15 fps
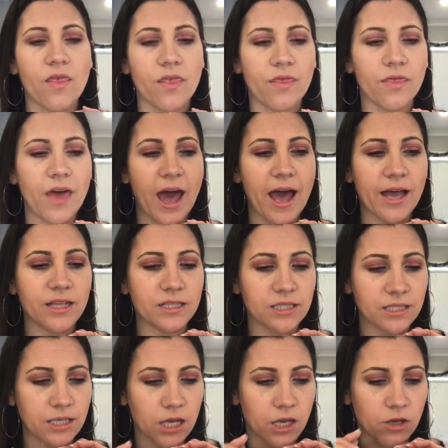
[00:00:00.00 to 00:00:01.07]

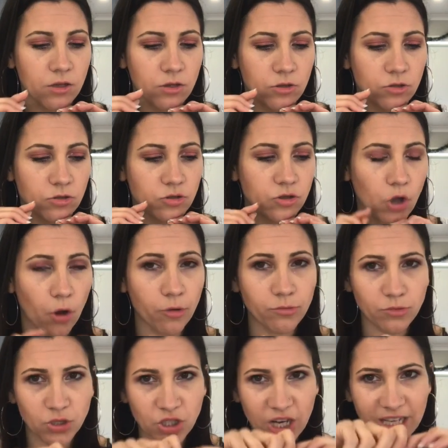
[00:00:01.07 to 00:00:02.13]
that
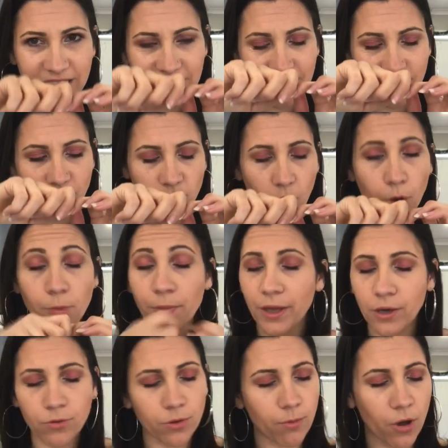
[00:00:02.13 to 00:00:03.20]
don't
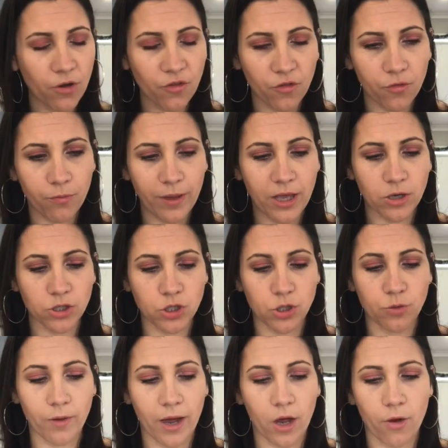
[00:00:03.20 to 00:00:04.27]
peel them off, because
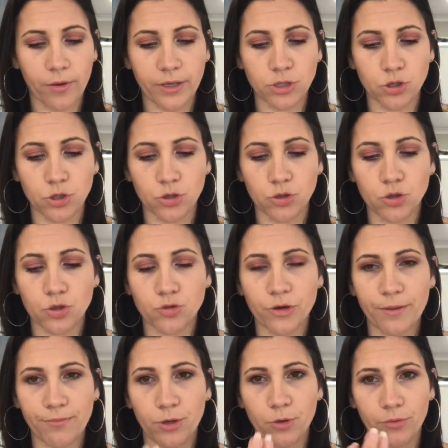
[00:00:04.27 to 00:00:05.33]
you are going to
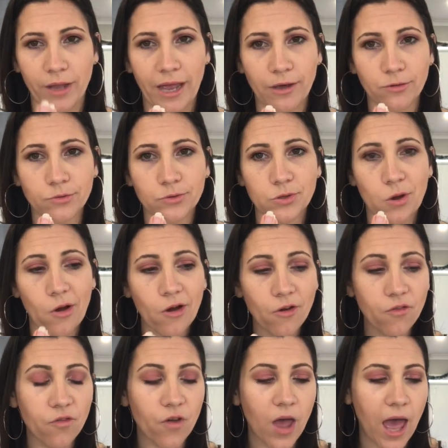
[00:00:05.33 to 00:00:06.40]
strip your nails
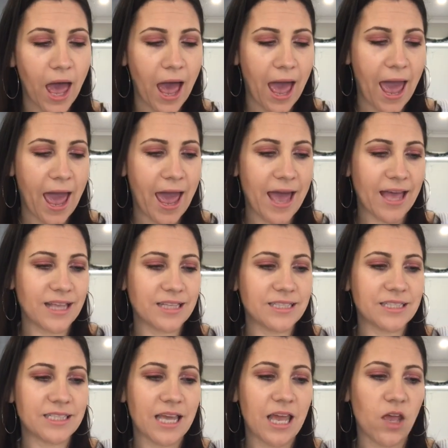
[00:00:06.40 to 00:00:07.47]
off.
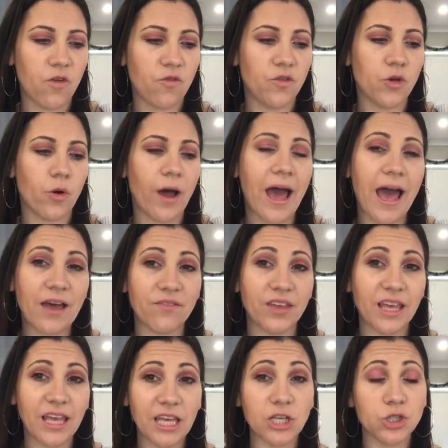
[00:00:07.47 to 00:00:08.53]
And if you're
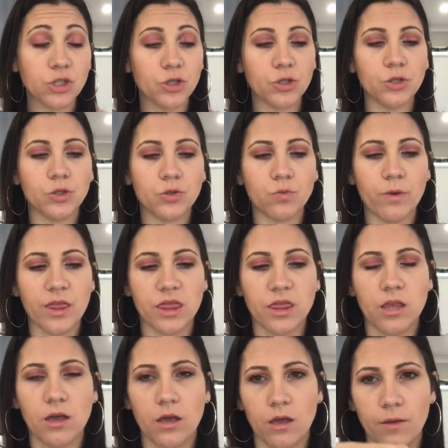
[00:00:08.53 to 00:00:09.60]
having issues with
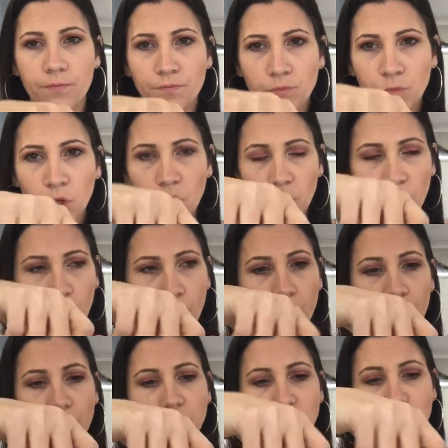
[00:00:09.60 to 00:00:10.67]
the cuticle
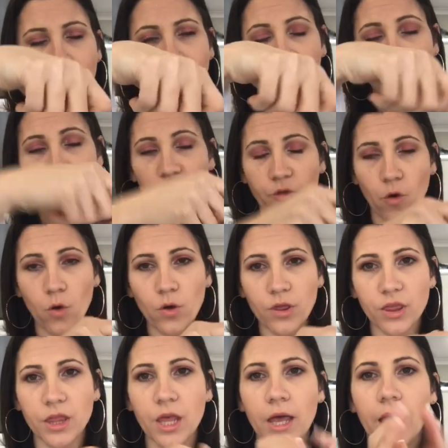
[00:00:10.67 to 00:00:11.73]
pusher back and forth,